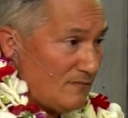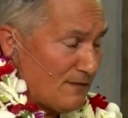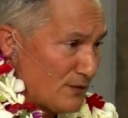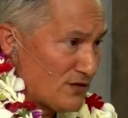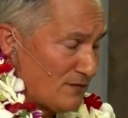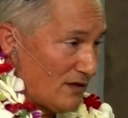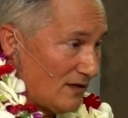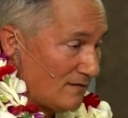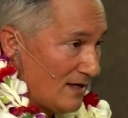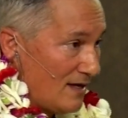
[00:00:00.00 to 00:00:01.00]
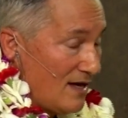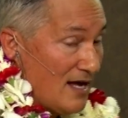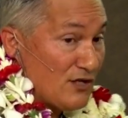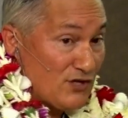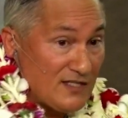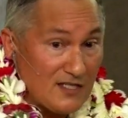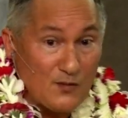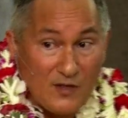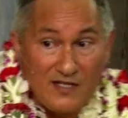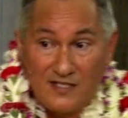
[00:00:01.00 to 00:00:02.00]
First of all, Jesus
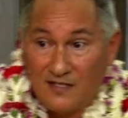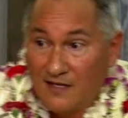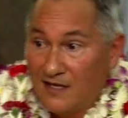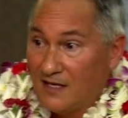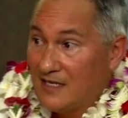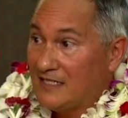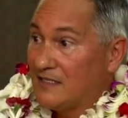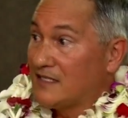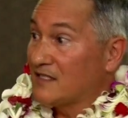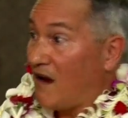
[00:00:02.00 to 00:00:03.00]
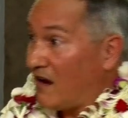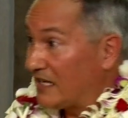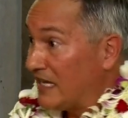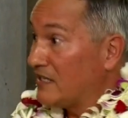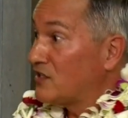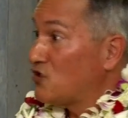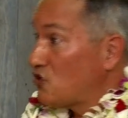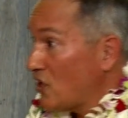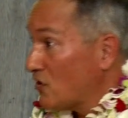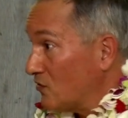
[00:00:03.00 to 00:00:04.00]
was talking to
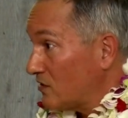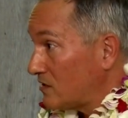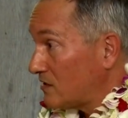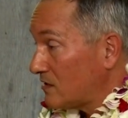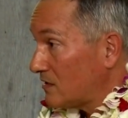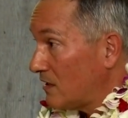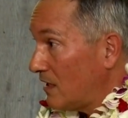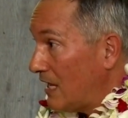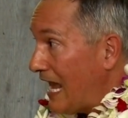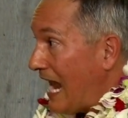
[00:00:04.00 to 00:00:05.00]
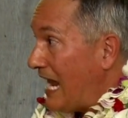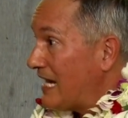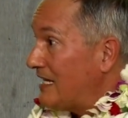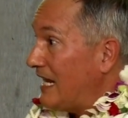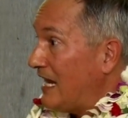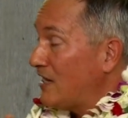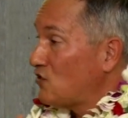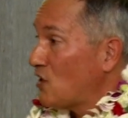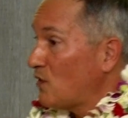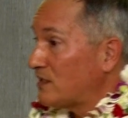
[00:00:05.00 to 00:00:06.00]
Jews. And in
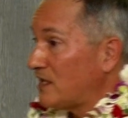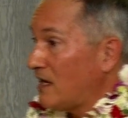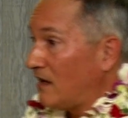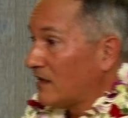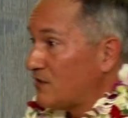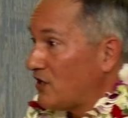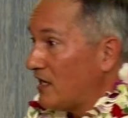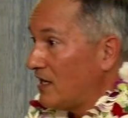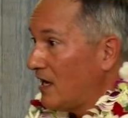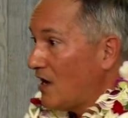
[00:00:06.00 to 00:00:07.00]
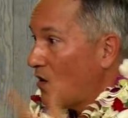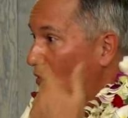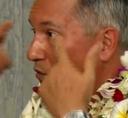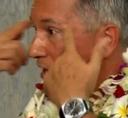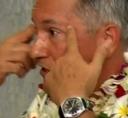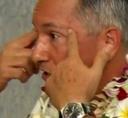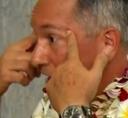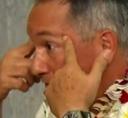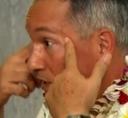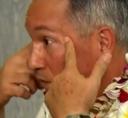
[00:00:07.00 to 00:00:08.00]
Jewish theology,
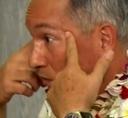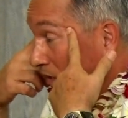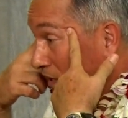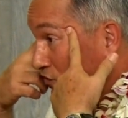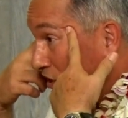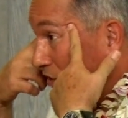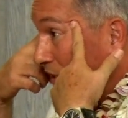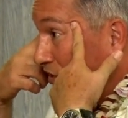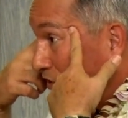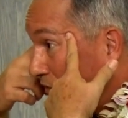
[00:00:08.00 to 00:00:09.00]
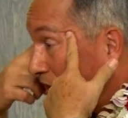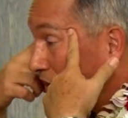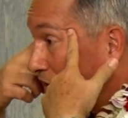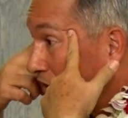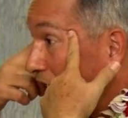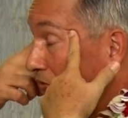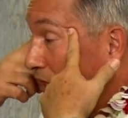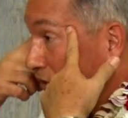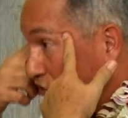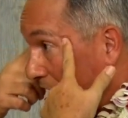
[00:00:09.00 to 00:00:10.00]
if you were a Jew and you heard
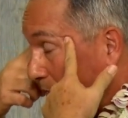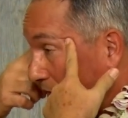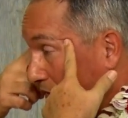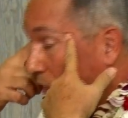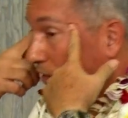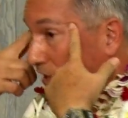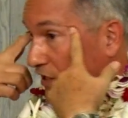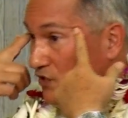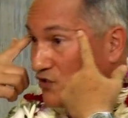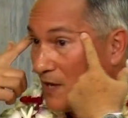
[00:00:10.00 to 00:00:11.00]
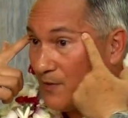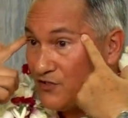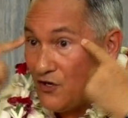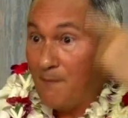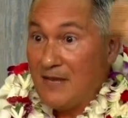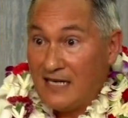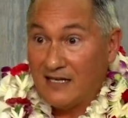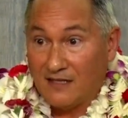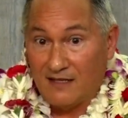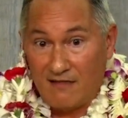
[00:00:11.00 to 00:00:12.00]
the shepherd or the good shepherd, you
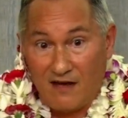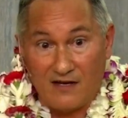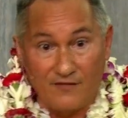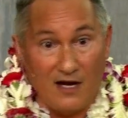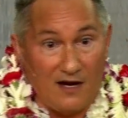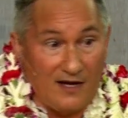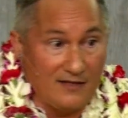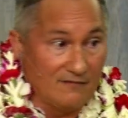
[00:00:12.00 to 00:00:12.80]
immediately thought of God.